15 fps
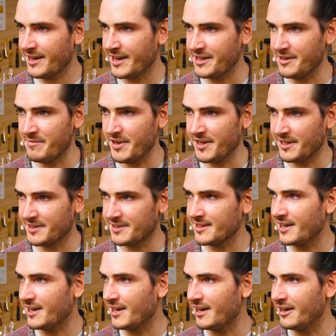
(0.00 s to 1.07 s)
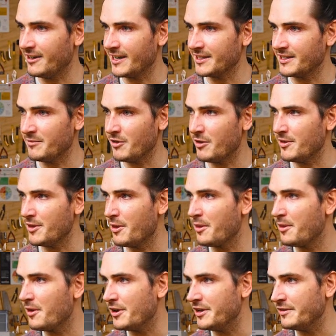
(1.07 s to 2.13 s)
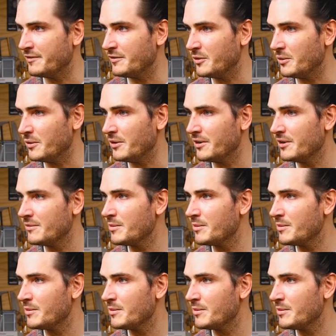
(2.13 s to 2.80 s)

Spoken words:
and the minutes are, at the moment, 34.